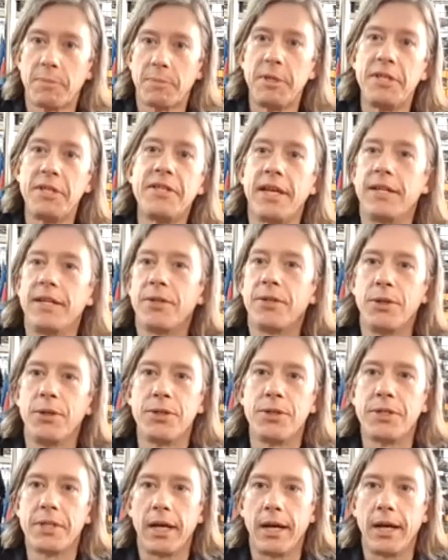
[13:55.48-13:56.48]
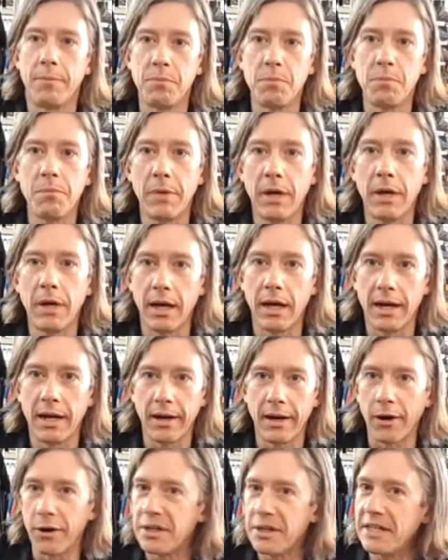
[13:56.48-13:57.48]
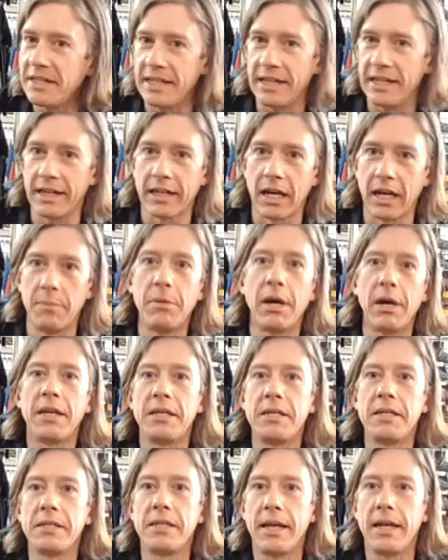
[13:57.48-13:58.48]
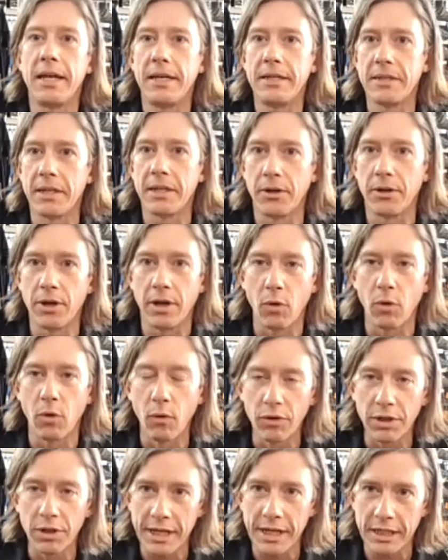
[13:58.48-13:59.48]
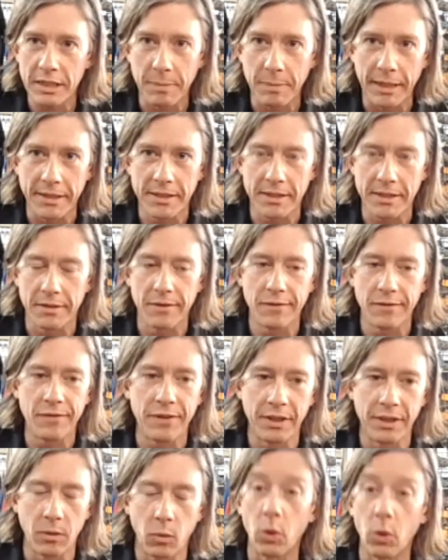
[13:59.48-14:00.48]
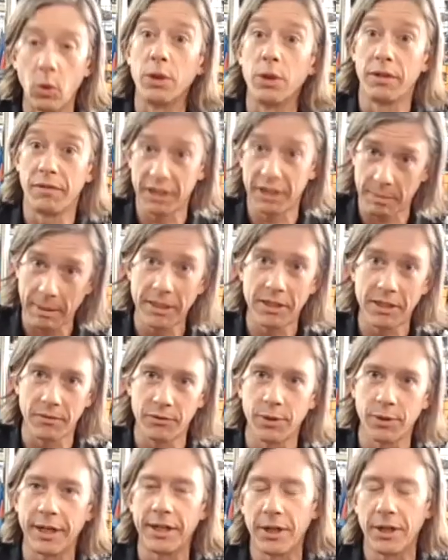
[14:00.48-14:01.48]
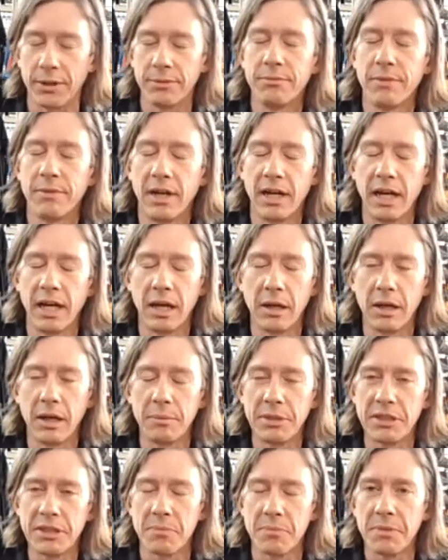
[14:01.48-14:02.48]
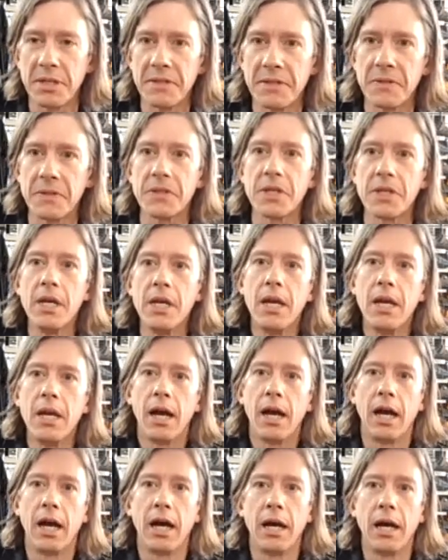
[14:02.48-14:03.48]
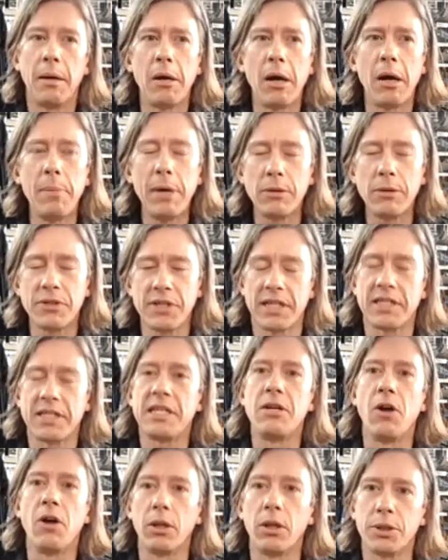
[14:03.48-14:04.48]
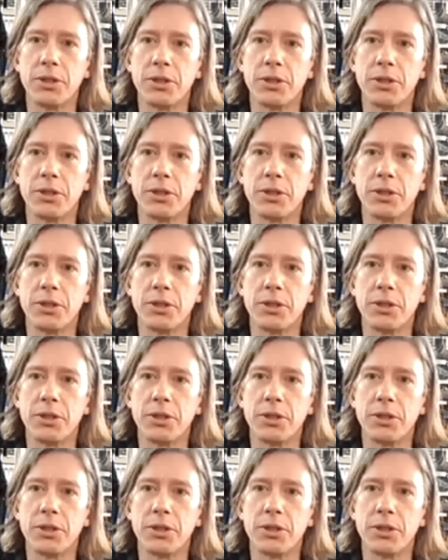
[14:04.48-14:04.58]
sensors are easy to come by these days. They're not overly expensive in the world of expensive trainer bits and pieces. About $60